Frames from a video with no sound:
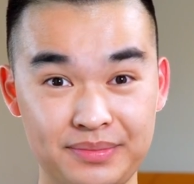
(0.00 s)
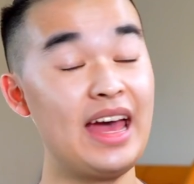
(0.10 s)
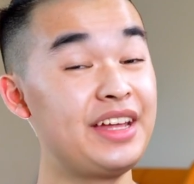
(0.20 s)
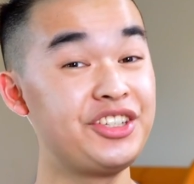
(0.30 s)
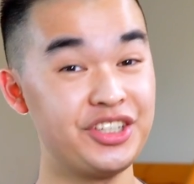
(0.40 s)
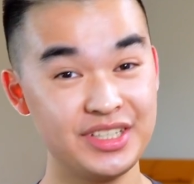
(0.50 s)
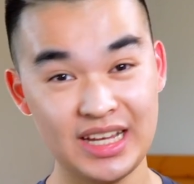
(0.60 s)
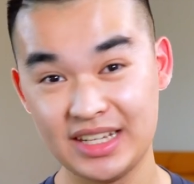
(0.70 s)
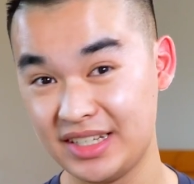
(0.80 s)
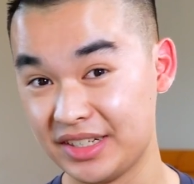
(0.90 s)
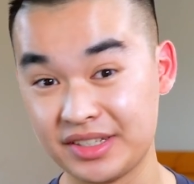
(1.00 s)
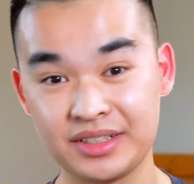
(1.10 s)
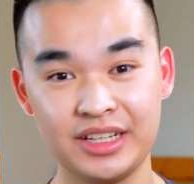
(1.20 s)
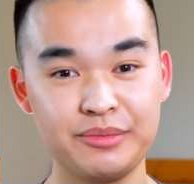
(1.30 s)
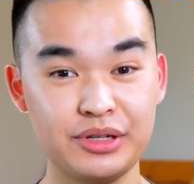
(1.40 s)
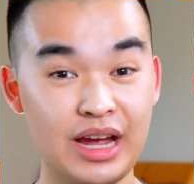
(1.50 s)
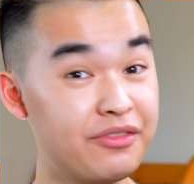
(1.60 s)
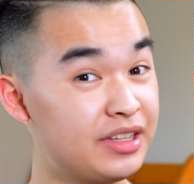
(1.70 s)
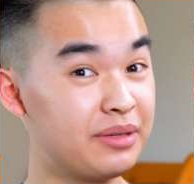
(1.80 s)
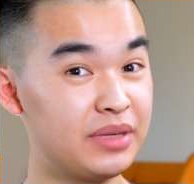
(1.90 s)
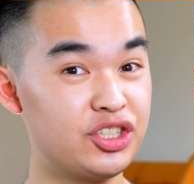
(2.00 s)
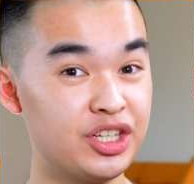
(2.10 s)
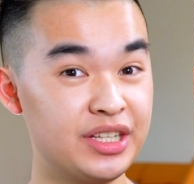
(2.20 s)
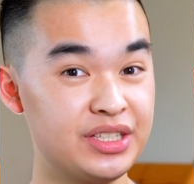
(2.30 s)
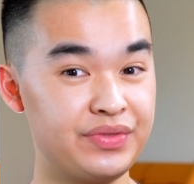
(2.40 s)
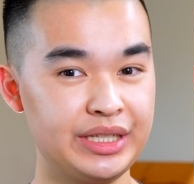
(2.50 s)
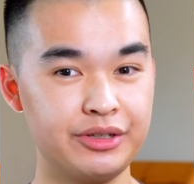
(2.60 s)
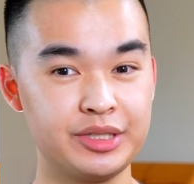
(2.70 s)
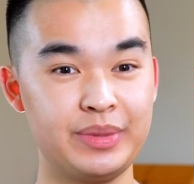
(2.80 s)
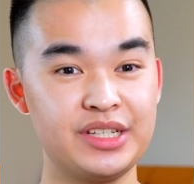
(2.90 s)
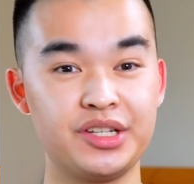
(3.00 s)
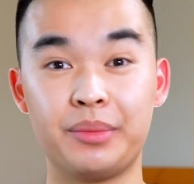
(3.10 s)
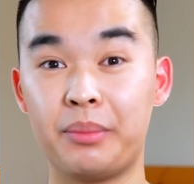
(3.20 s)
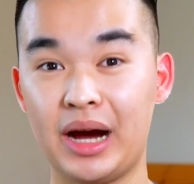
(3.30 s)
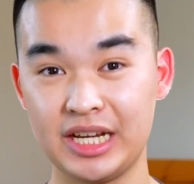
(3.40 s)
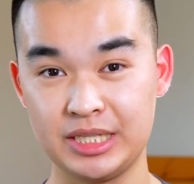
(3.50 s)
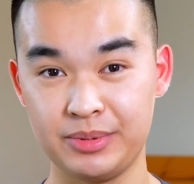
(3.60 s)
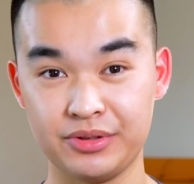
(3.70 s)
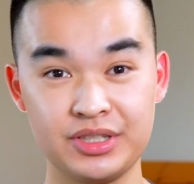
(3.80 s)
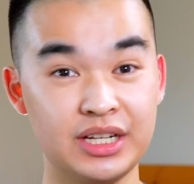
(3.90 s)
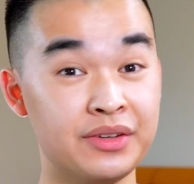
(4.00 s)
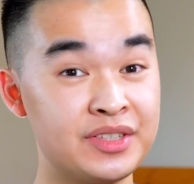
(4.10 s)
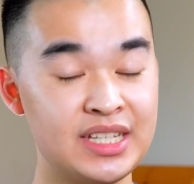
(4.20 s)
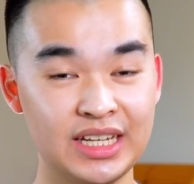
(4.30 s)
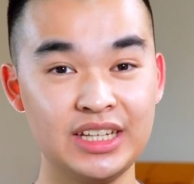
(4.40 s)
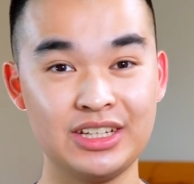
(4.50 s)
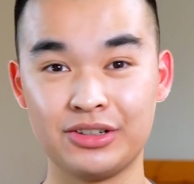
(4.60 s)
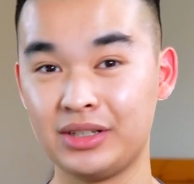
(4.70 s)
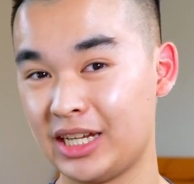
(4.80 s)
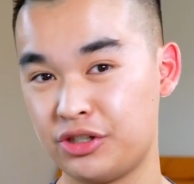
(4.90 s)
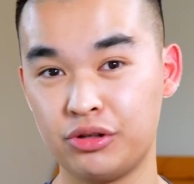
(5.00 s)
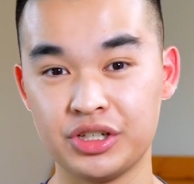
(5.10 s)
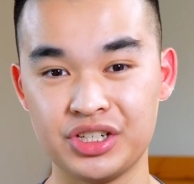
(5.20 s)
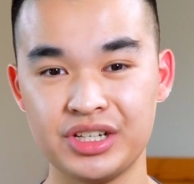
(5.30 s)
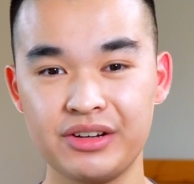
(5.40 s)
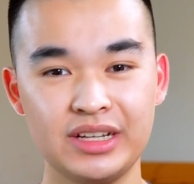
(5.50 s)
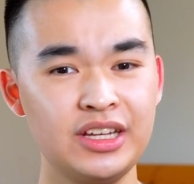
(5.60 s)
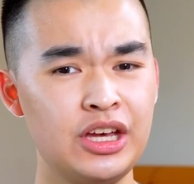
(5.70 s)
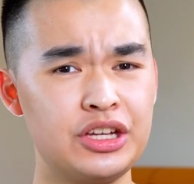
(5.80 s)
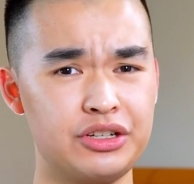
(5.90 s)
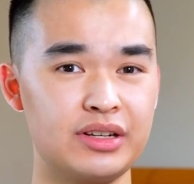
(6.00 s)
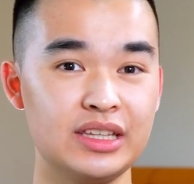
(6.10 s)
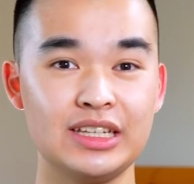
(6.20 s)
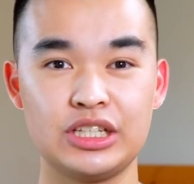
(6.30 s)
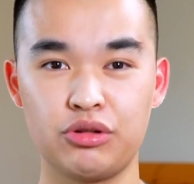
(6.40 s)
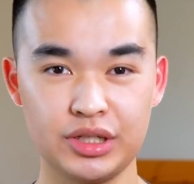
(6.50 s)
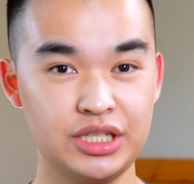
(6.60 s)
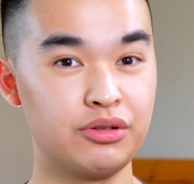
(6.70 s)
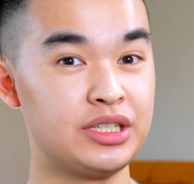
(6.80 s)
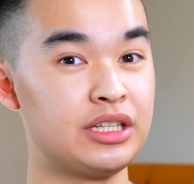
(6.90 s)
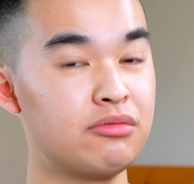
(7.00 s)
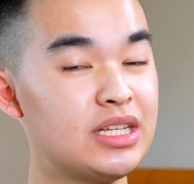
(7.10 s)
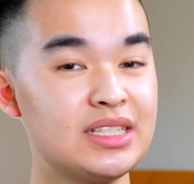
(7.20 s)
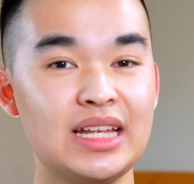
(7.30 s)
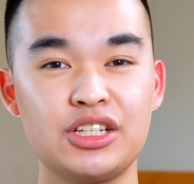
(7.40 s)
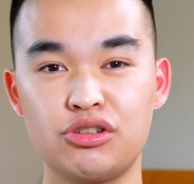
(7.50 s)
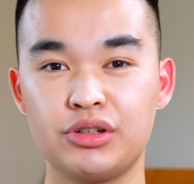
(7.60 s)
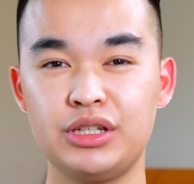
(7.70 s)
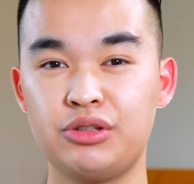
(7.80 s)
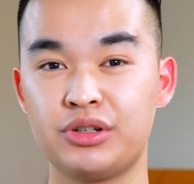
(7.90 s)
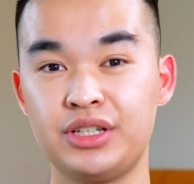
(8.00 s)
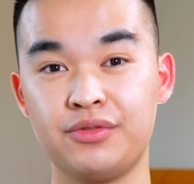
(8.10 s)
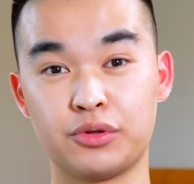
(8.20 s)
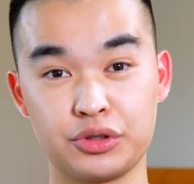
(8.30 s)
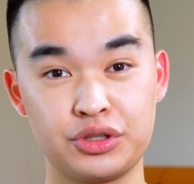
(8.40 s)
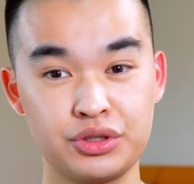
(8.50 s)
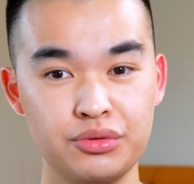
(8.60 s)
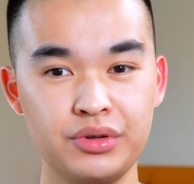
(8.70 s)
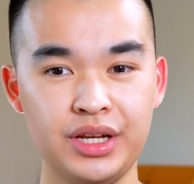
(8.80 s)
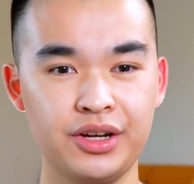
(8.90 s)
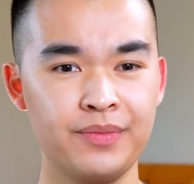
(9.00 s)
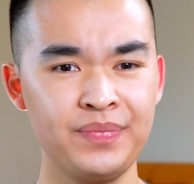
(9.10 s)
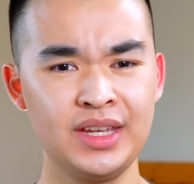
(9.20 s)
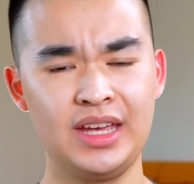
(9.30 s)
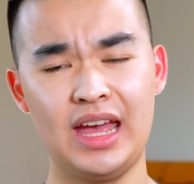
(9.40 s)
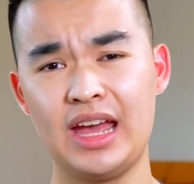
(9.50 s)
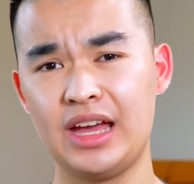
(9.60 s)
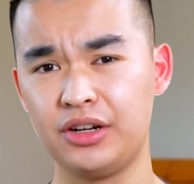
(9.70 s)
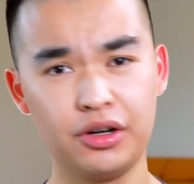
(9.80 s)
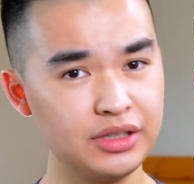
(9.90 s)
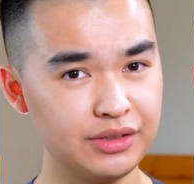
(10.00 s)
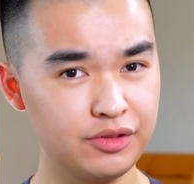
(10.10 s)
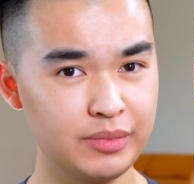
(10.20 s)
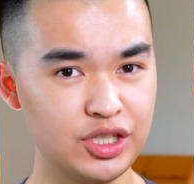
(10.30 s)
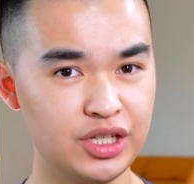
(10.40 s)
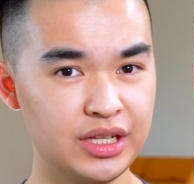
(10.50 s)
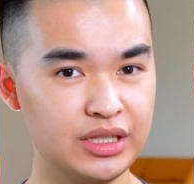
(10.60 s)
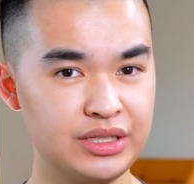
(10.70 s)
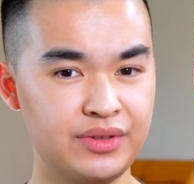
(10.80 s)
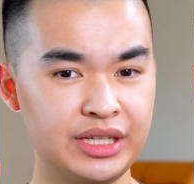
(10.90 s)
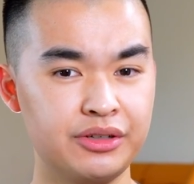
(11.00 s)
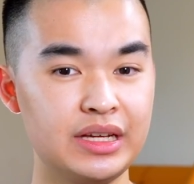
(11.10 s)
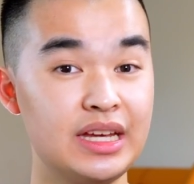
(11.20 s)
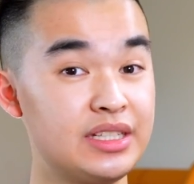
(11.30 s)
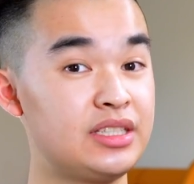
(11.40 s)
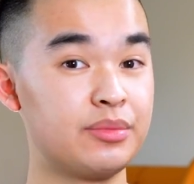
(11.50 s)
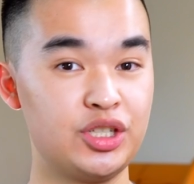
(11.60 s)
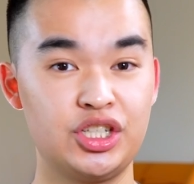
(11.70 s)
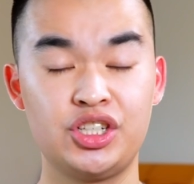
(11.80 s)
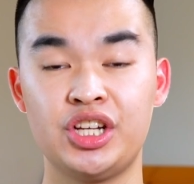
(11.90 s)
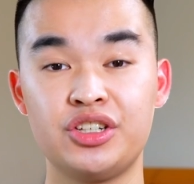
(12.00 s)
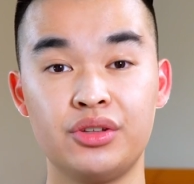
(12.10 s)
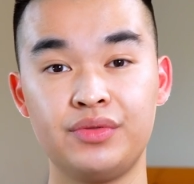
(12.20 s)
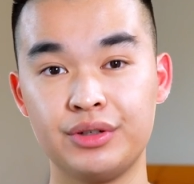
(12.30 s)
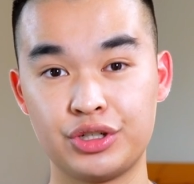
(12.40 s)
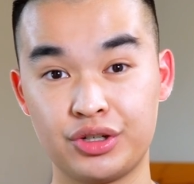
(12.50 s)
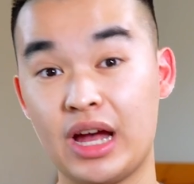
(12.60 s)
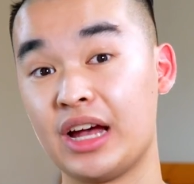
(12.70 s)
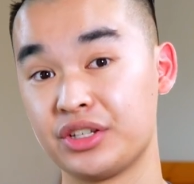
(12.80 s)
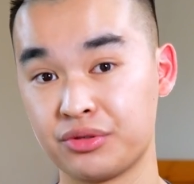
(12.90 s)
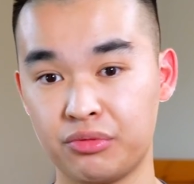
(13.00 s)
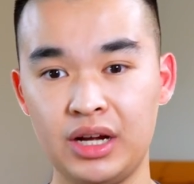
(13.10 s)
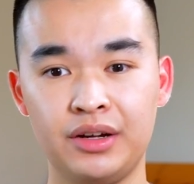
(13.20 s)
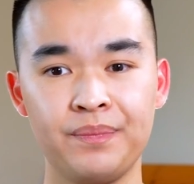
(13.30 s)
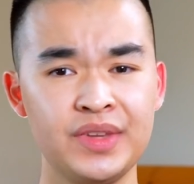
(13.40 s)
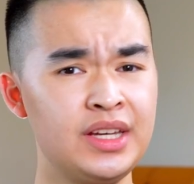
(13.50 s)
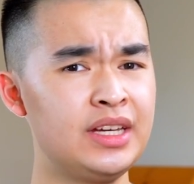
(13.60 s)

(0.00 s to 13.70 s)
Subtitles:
And just as a disclaimer, everything mentioned in this video is based on my experience of second year electrical engineering during the 2023/2024 school year, and all the information in this video is subject to change in the future as well.